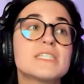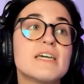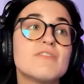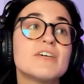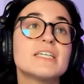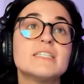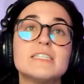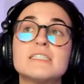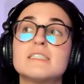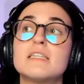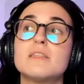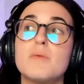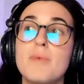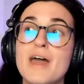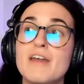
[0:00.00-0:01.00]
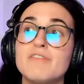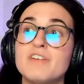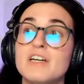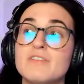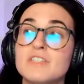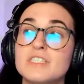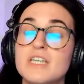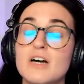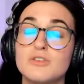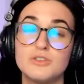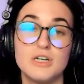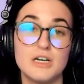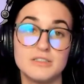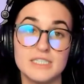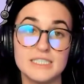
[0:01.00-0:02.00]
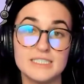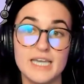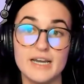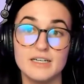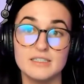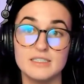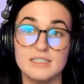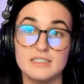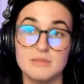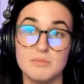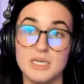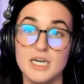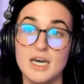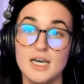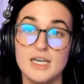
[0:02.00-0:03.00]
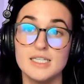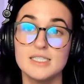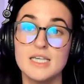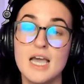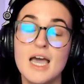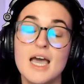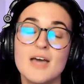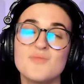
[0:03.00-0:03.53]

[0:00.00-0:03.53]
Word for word: was giving Lisa the benefit of the doubt throughout the entire season because